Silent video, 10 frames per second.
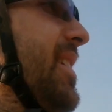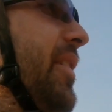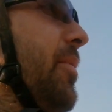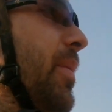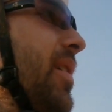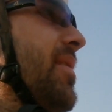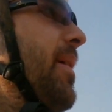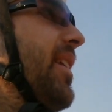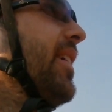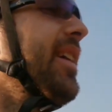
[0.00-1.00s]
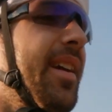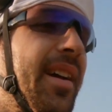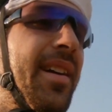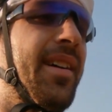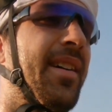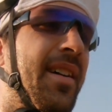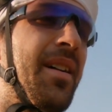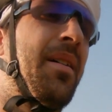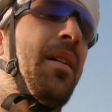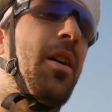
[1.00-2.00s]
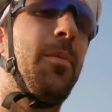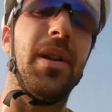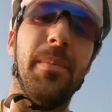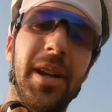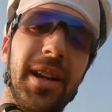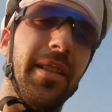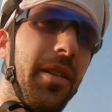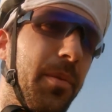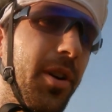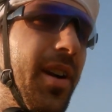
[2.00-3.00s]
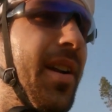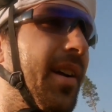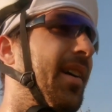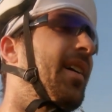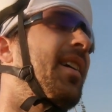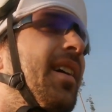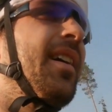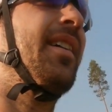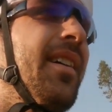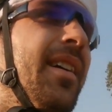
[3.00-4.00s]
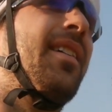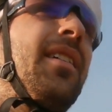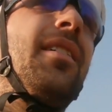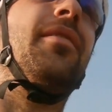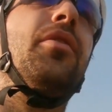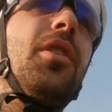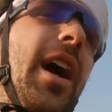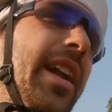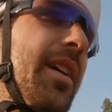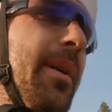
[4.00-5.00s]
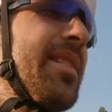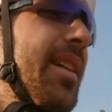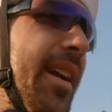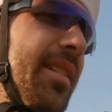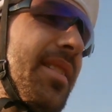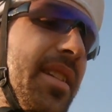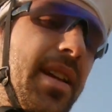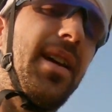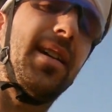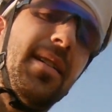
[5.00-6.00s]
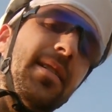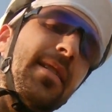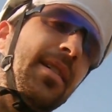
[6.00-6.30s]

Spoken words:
Deer and birds mainly. Hoping I might get a little more variety of my sightings today.